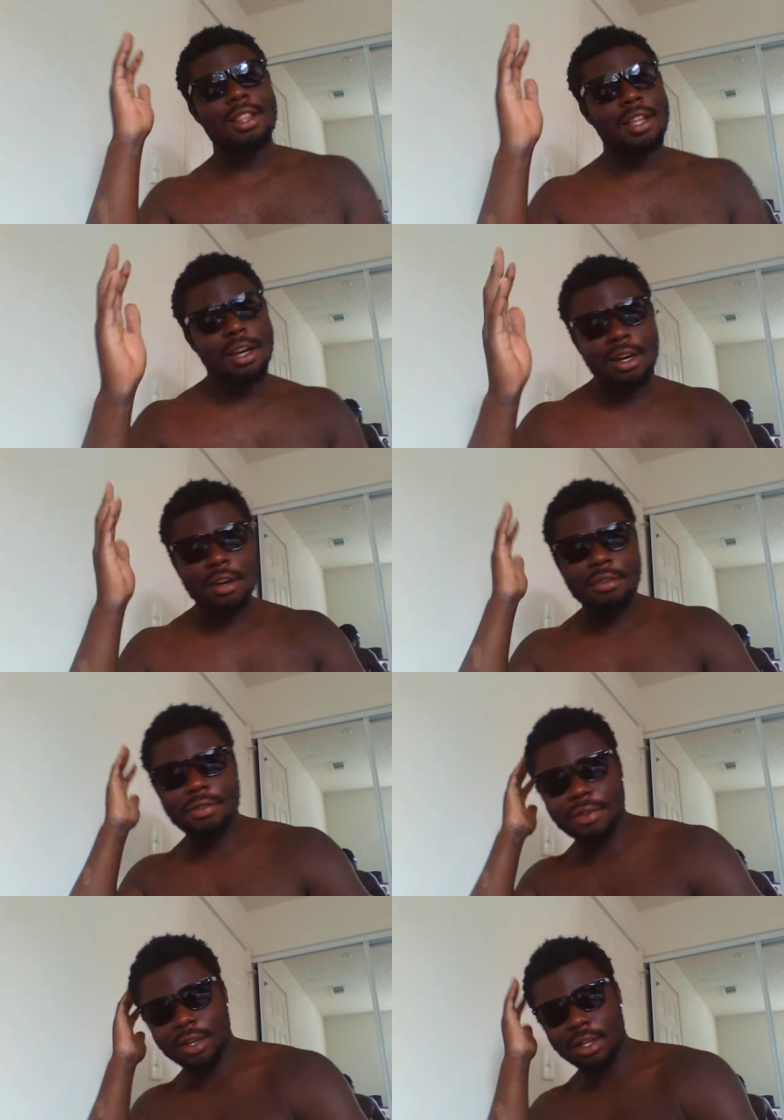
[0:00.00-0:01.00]
Love,
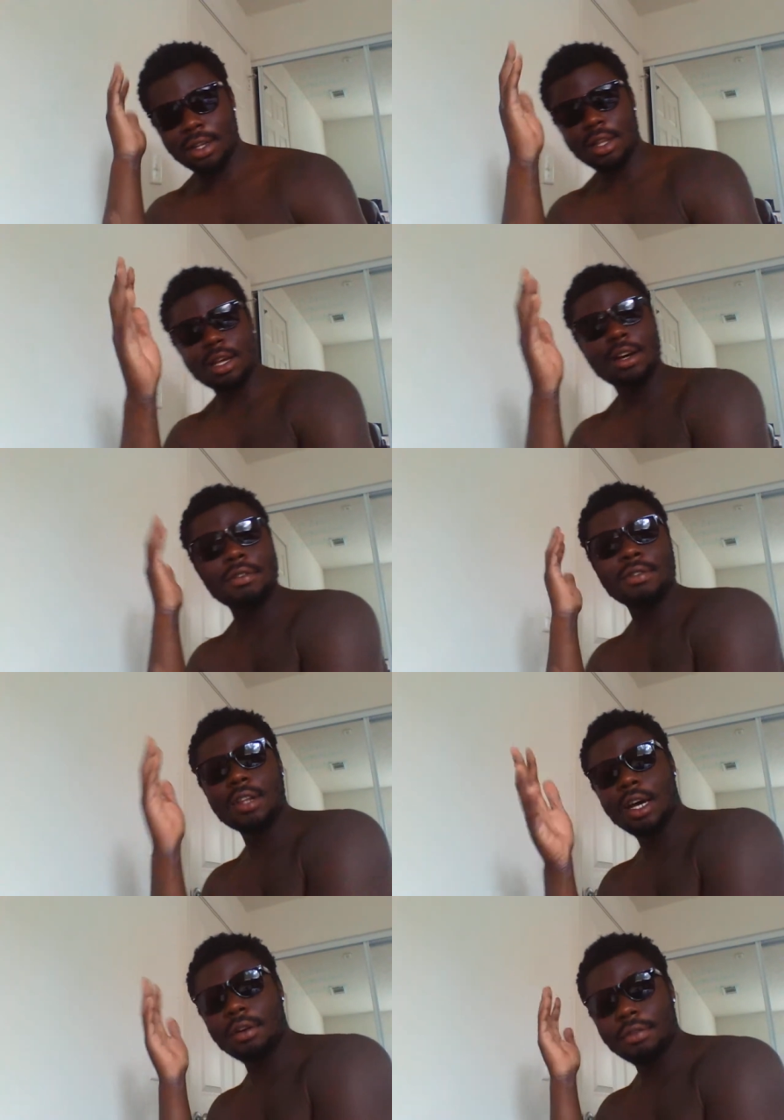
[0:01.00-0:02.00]
love,
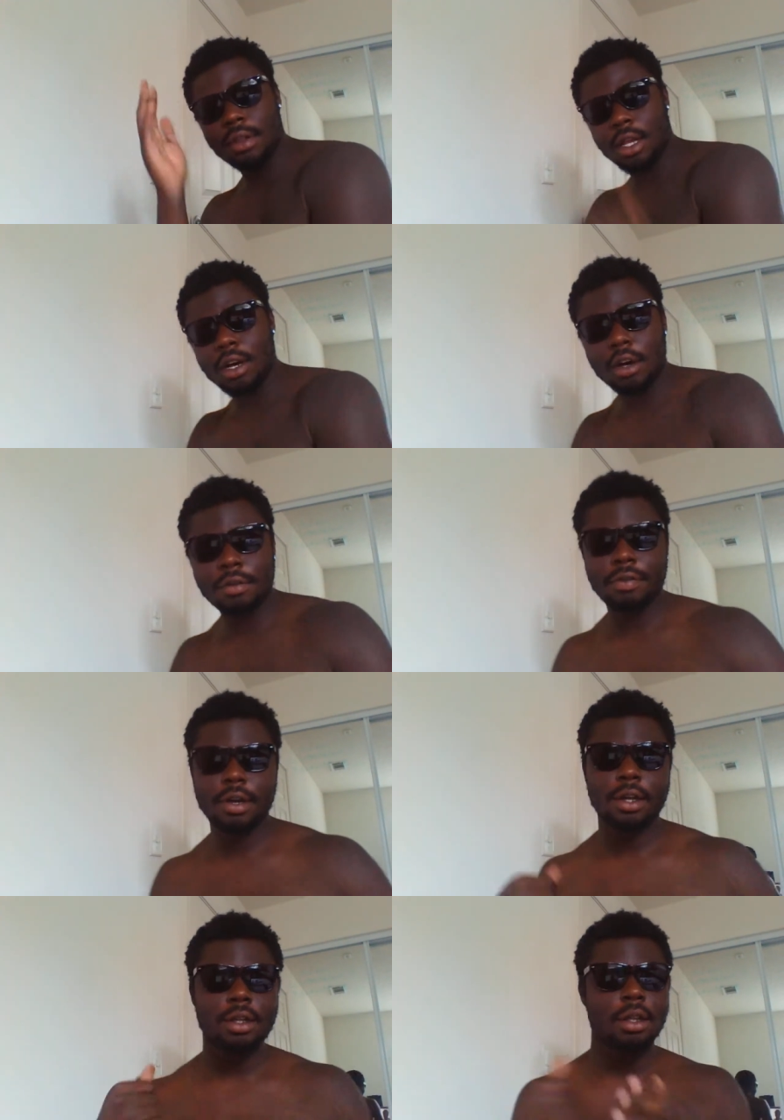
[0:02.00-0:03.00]
love, love,
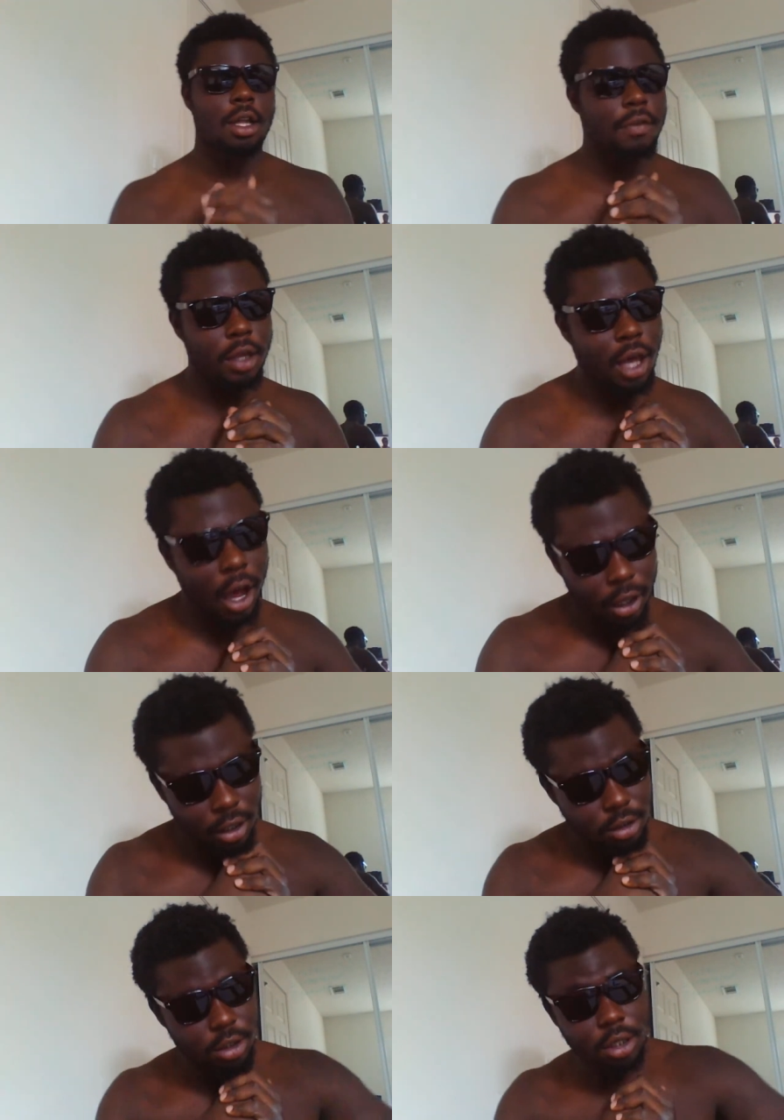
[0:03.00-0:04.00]
loving
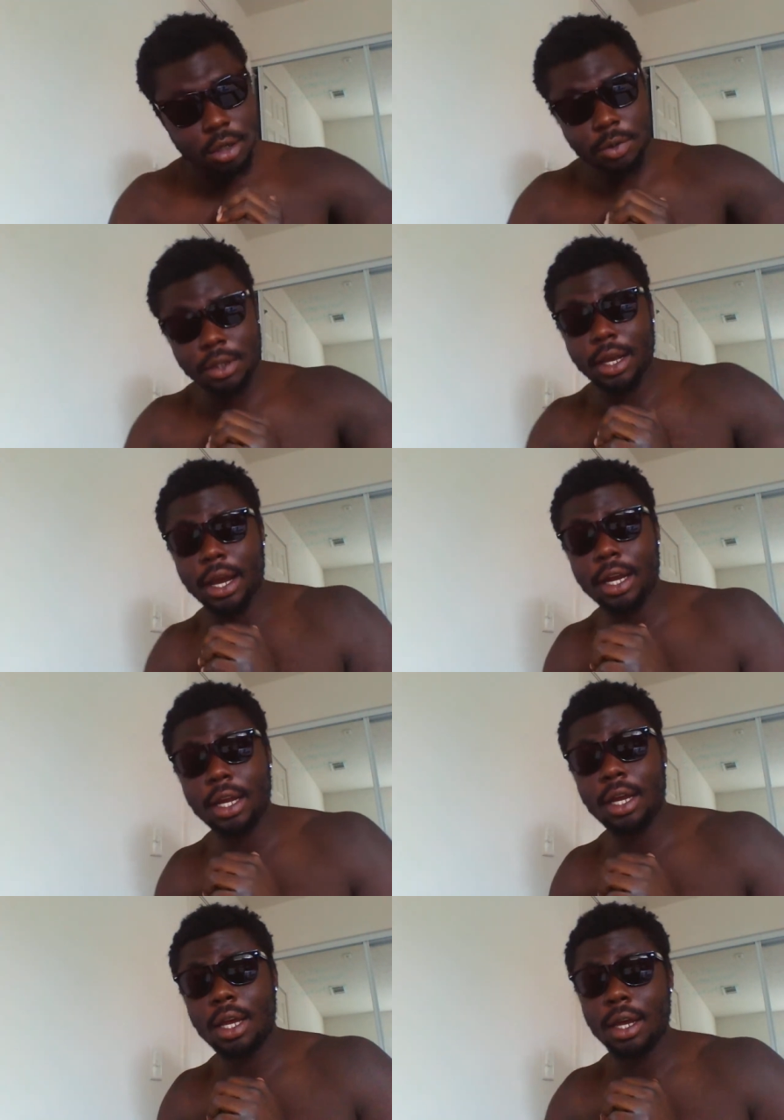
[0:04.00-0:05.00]
kindness. You're here with
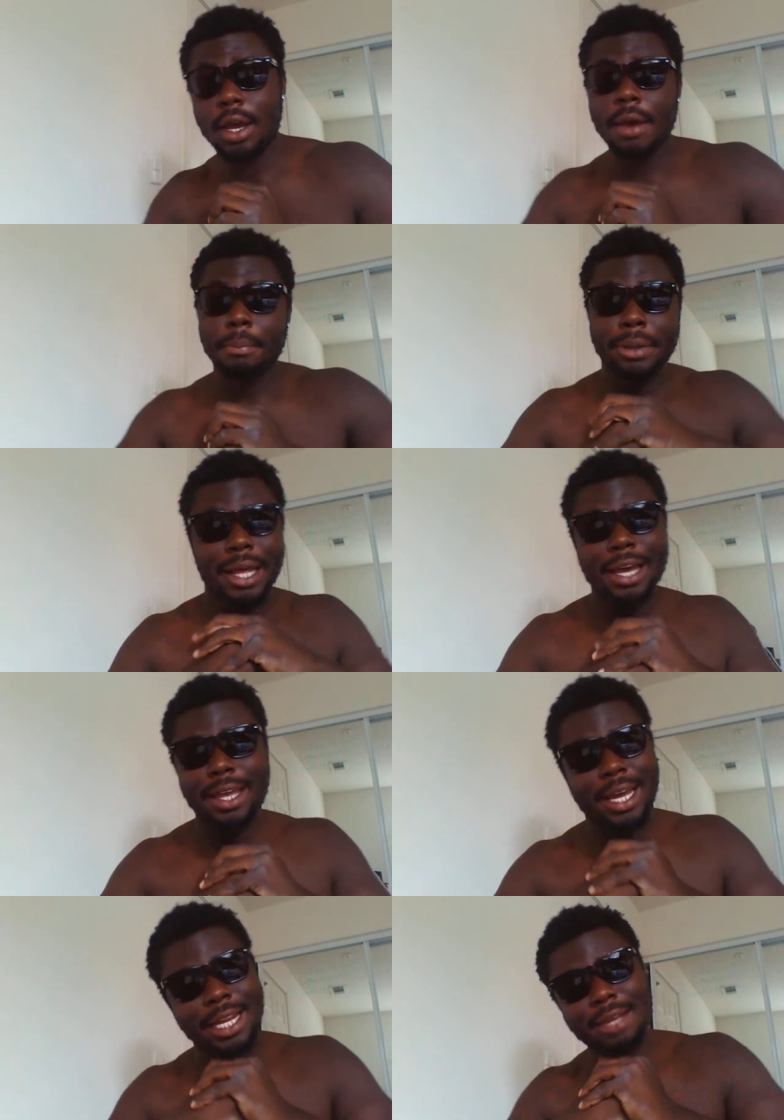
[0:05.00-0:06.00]
KD Black,
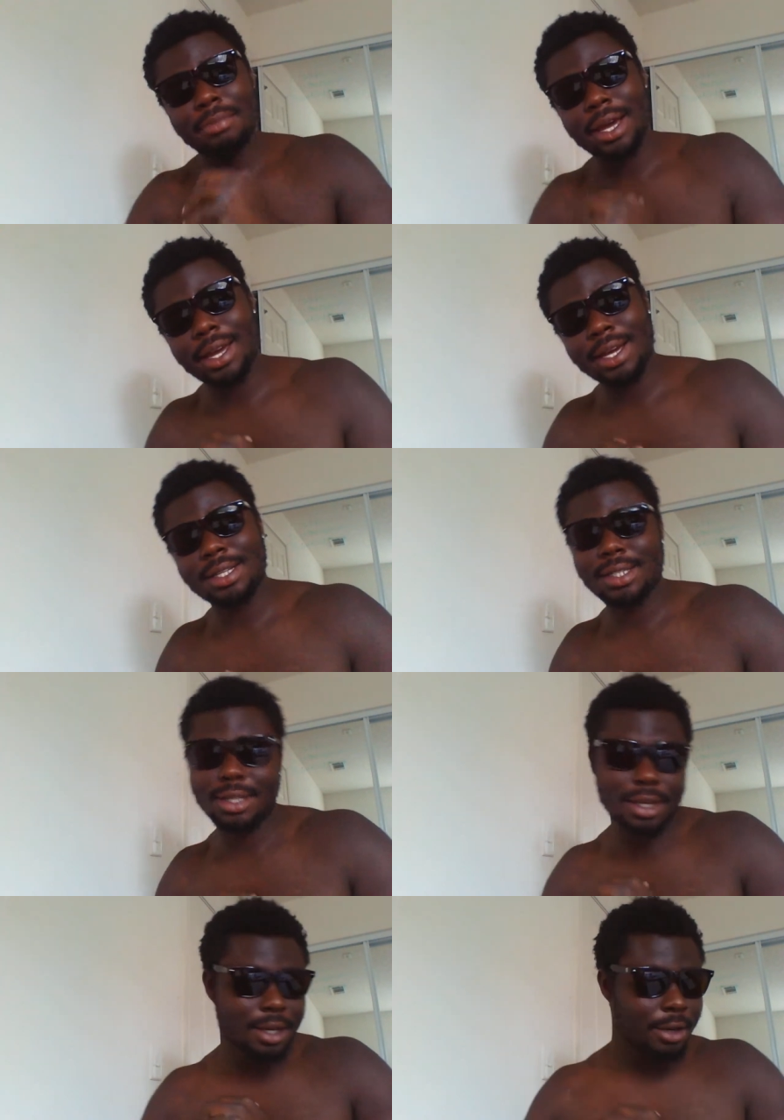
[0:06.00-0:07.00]
Katie Bass,
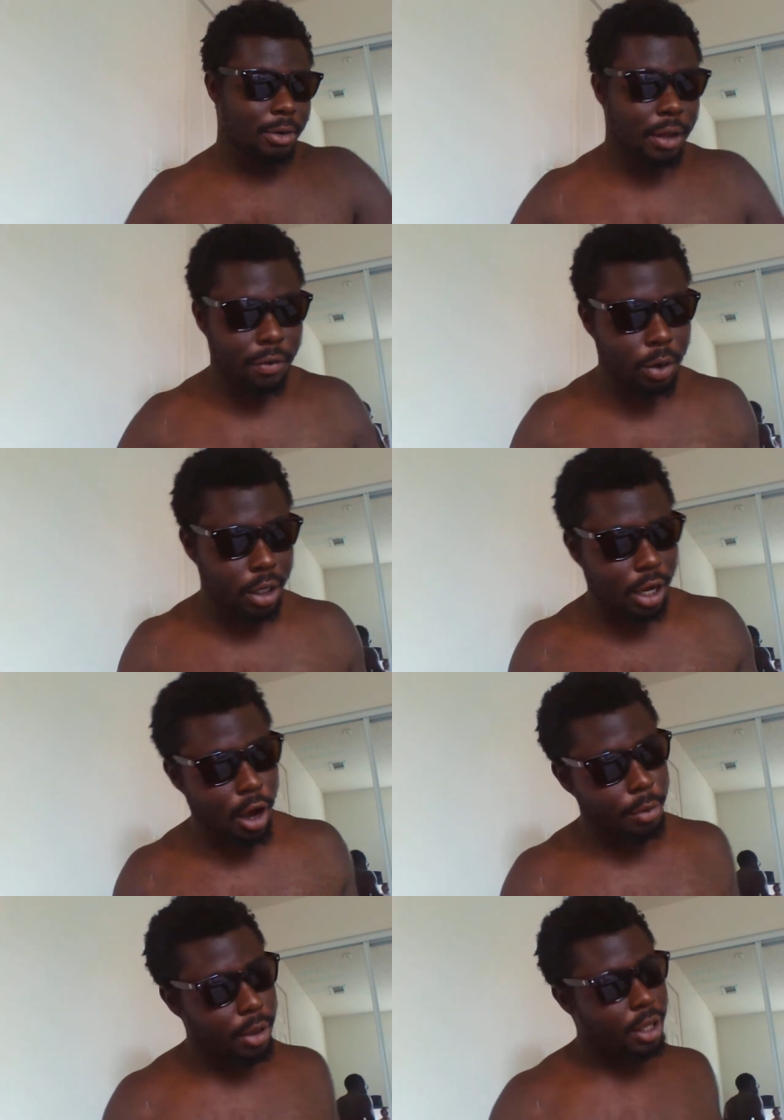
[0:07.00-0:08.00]
whatever you want to
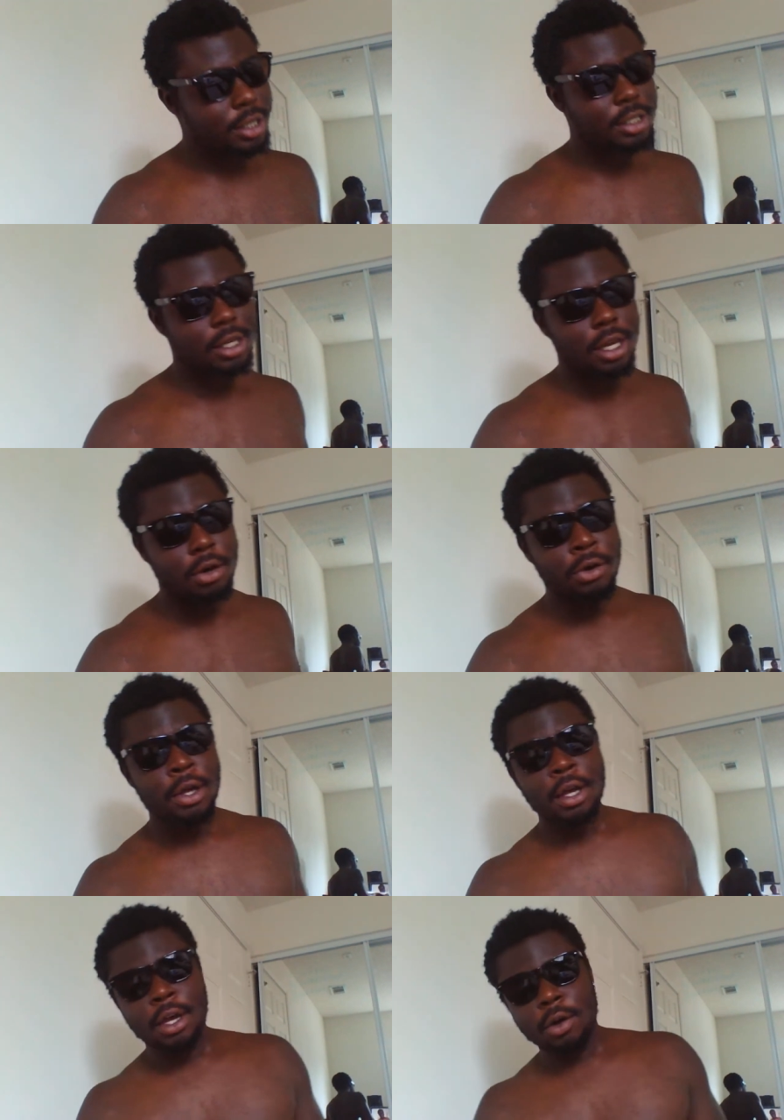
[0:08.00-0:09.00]
call me, CEO,
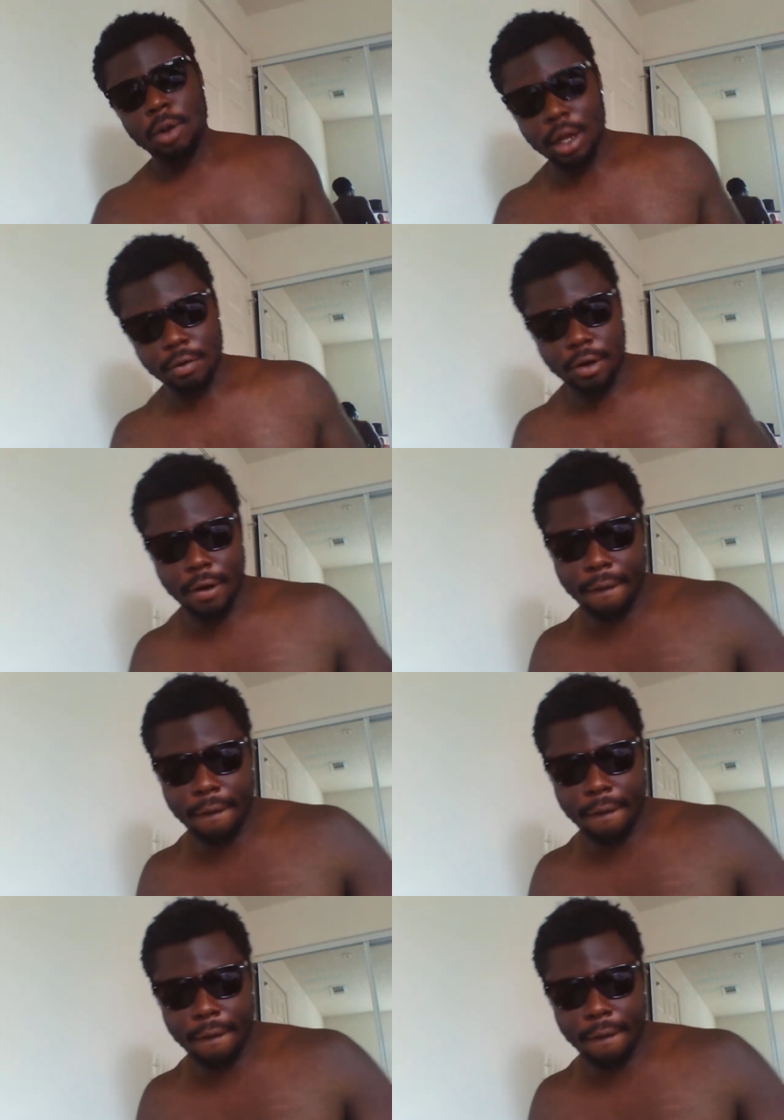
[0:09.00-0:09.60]
whatever.